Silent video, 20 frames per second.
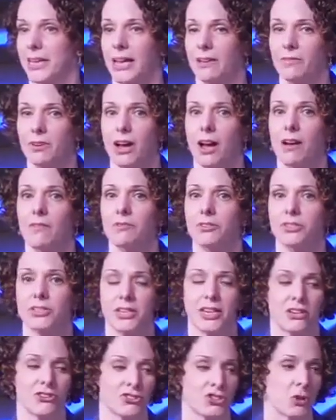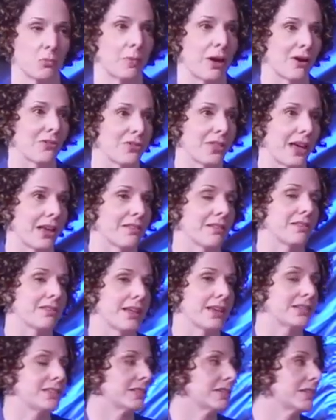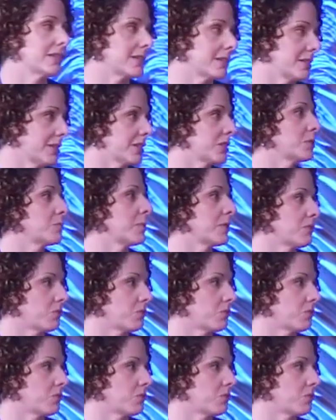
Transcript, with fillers: to have a conversation about that, and that didn't exist